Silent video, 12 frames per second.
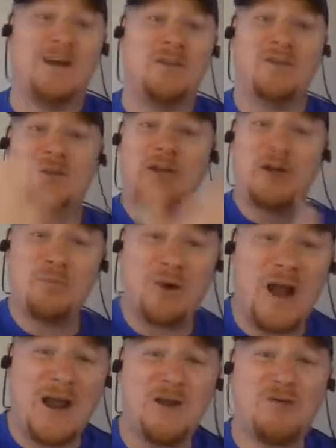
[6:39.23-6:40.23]
The year
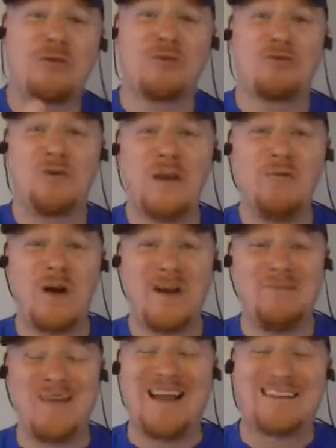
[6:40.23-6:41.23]
prior, 3
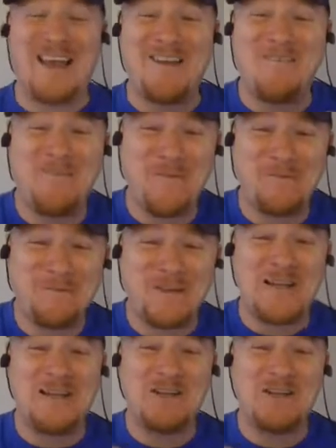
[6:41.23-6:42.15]
running backs had 50